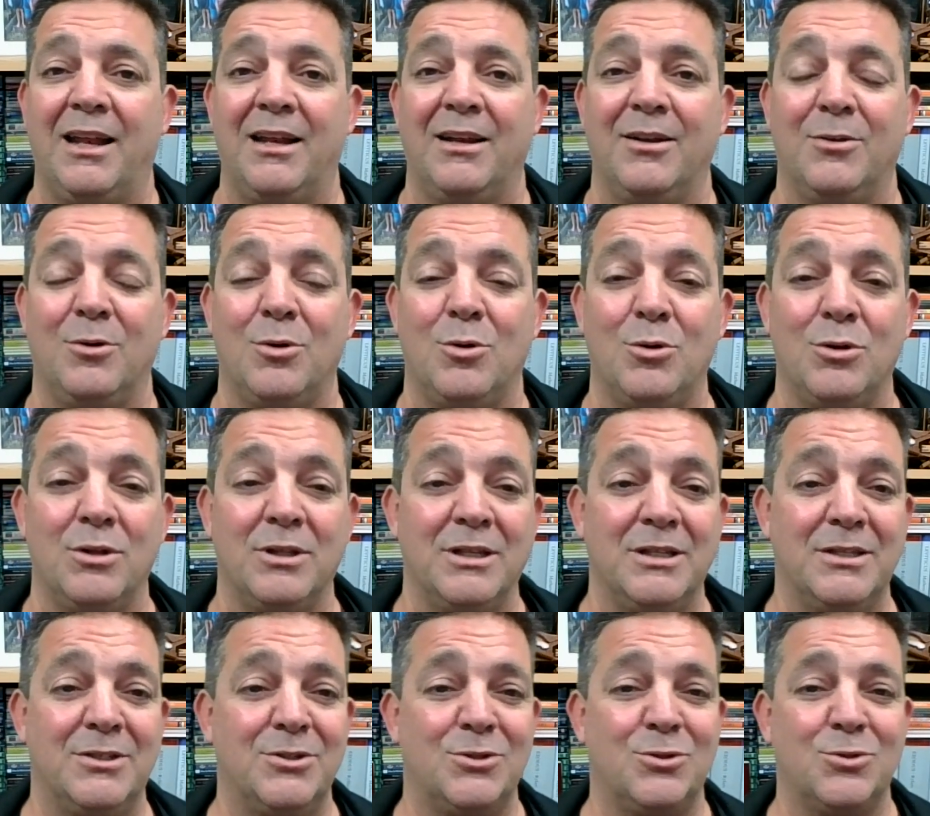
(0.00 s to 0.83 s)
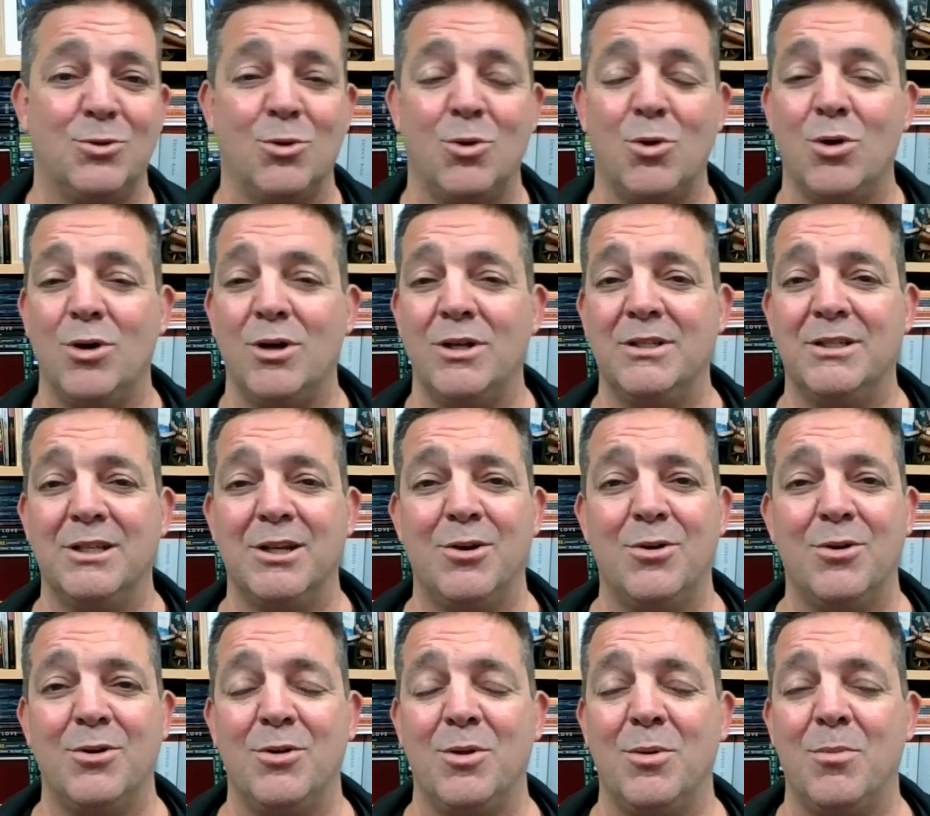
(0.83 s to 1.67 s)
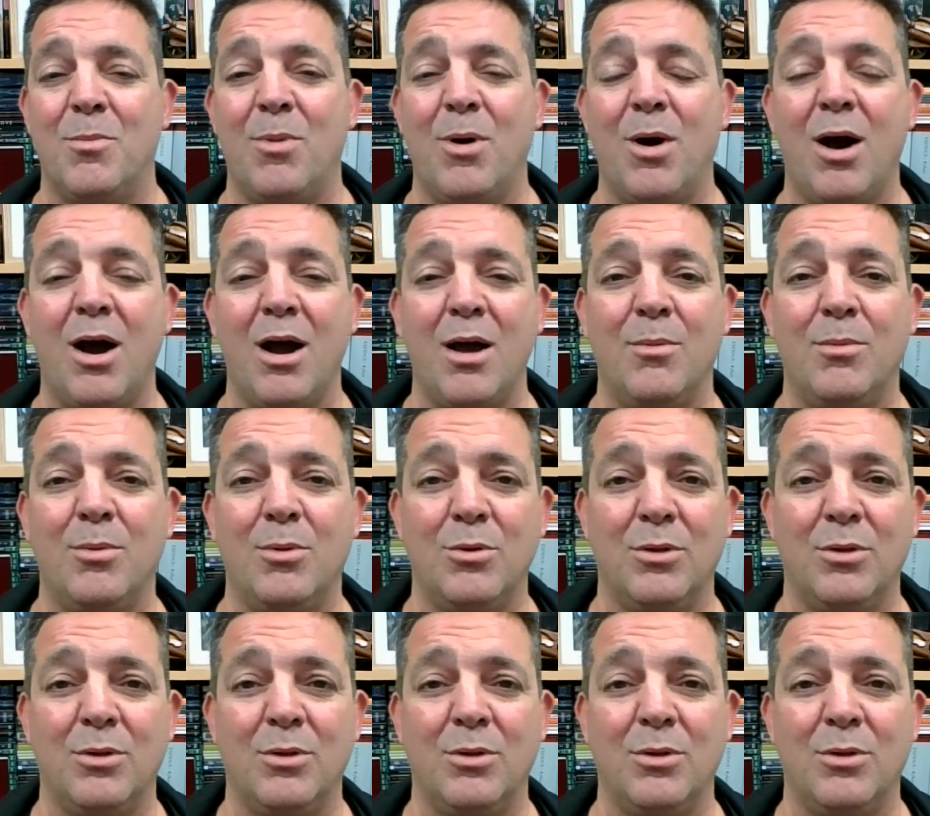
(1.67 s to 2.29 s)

all these stories that are in the Bible